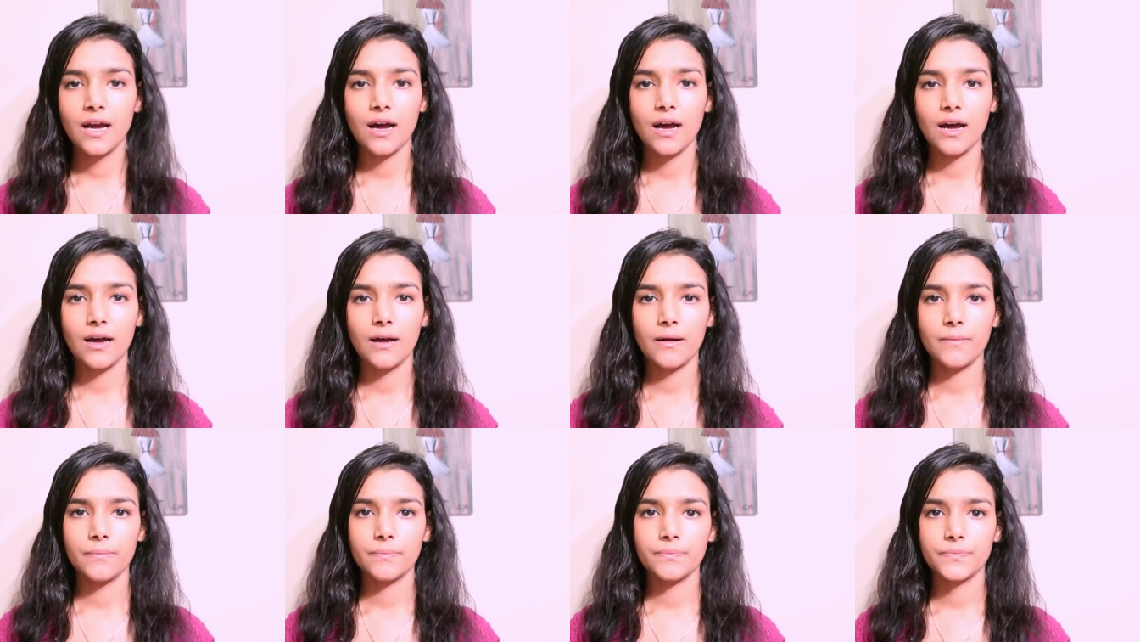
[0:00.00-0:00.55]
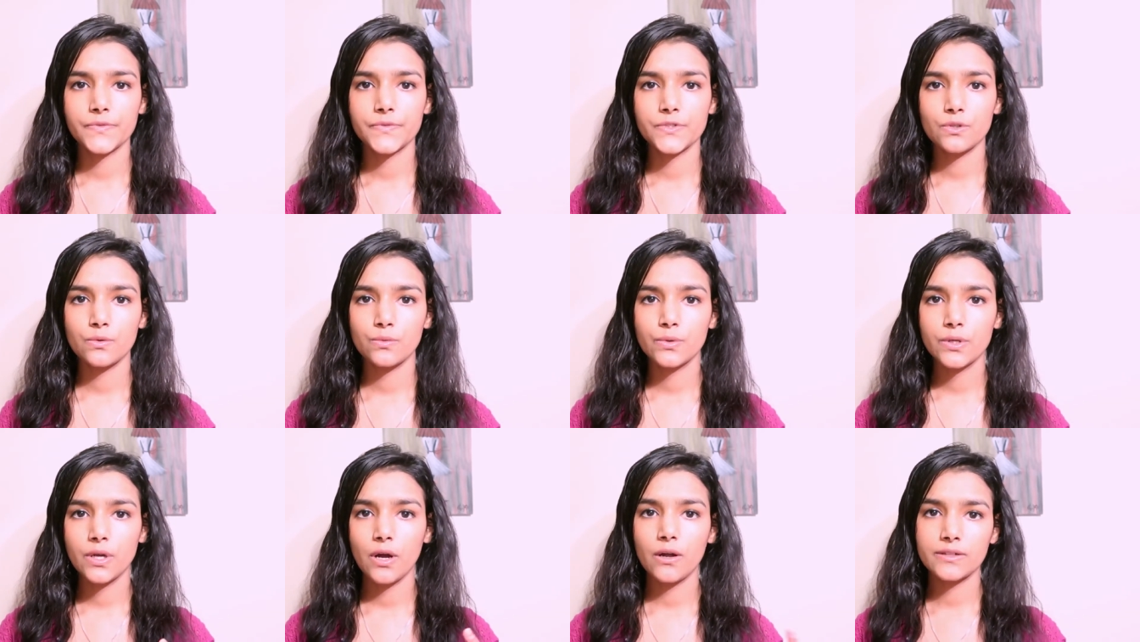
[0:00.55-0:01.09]
um,
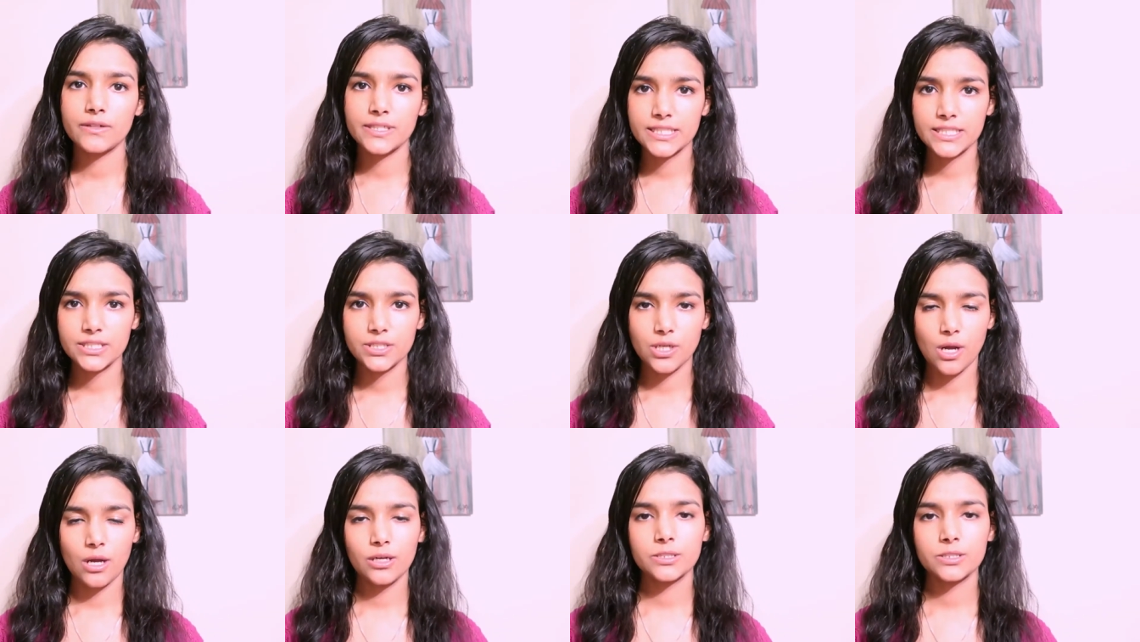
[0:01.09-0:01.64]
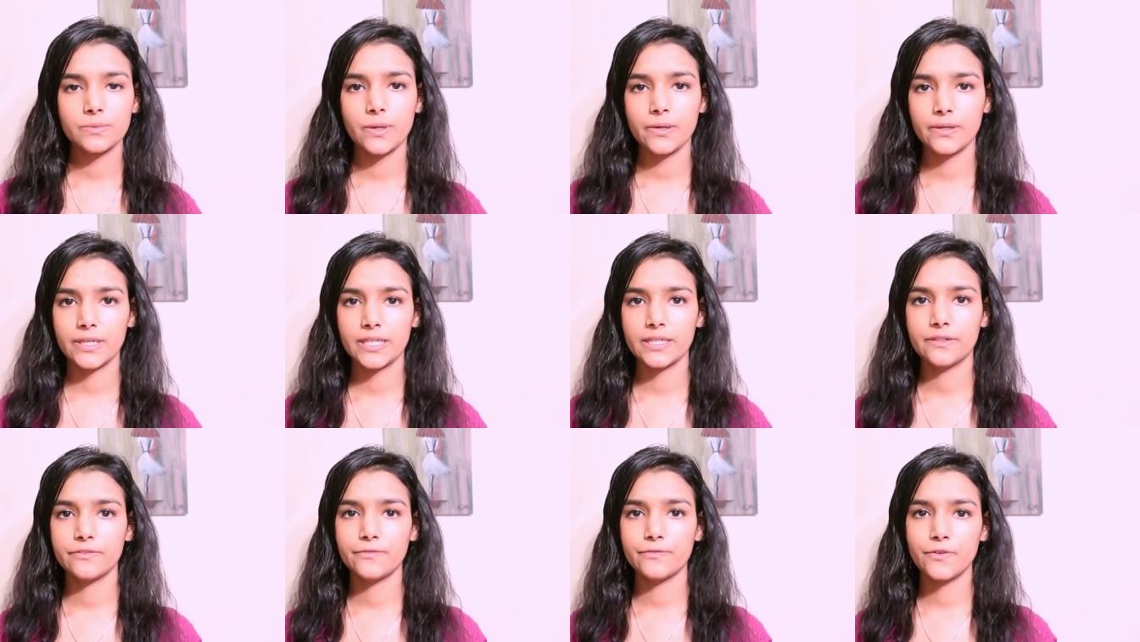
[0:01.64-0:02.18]
so we already talked about
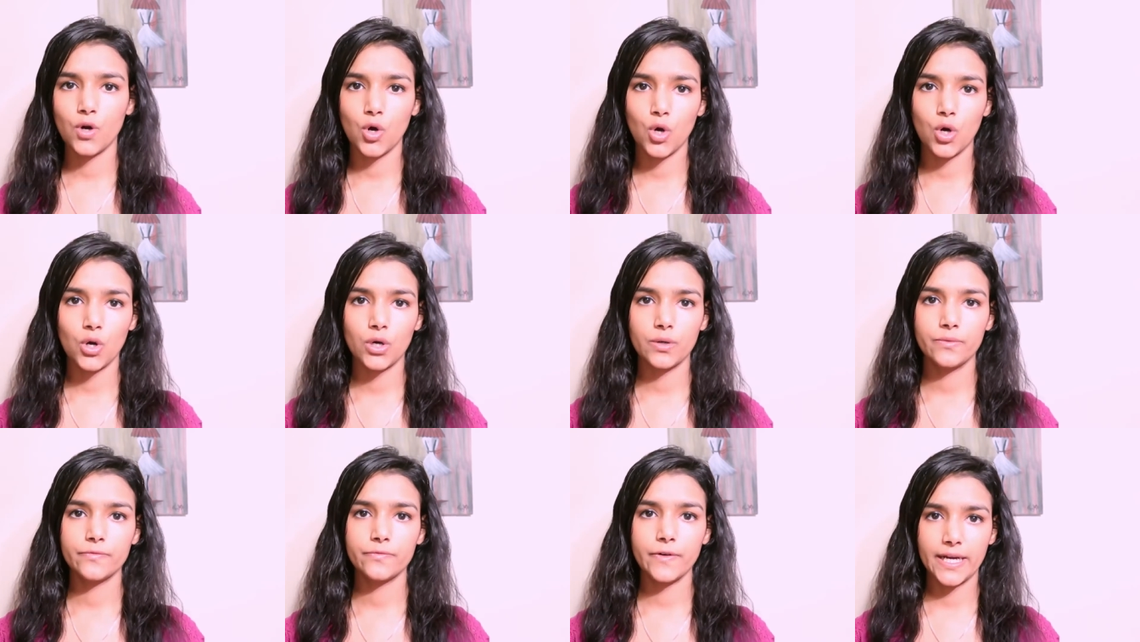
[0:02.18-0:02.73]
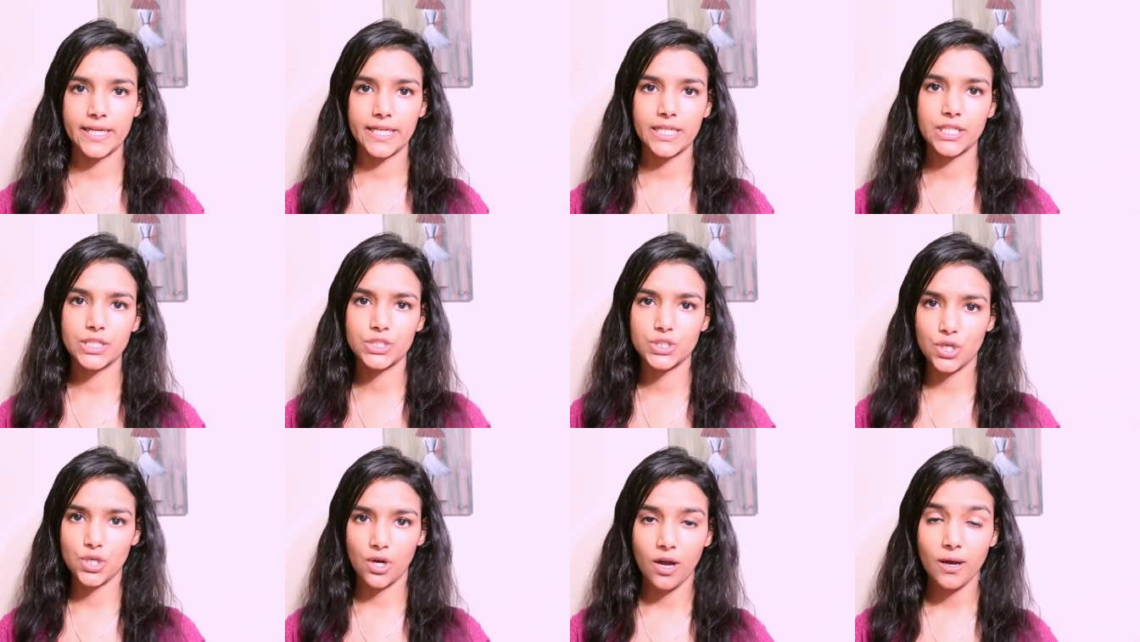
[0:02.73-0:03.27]
it for
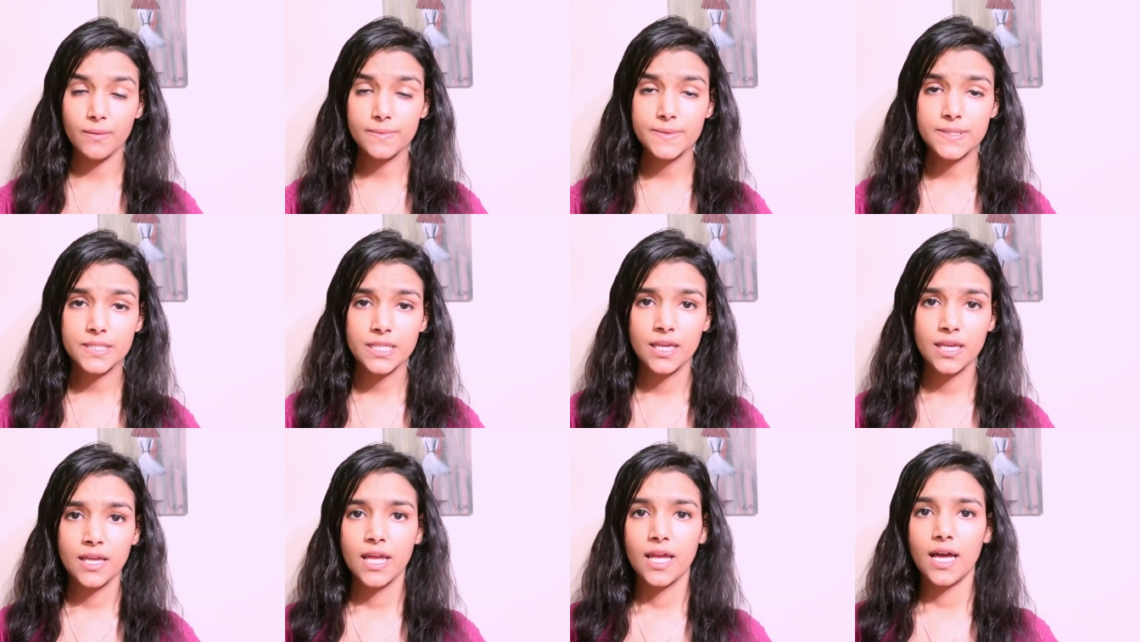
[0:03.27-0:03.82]
finding jobs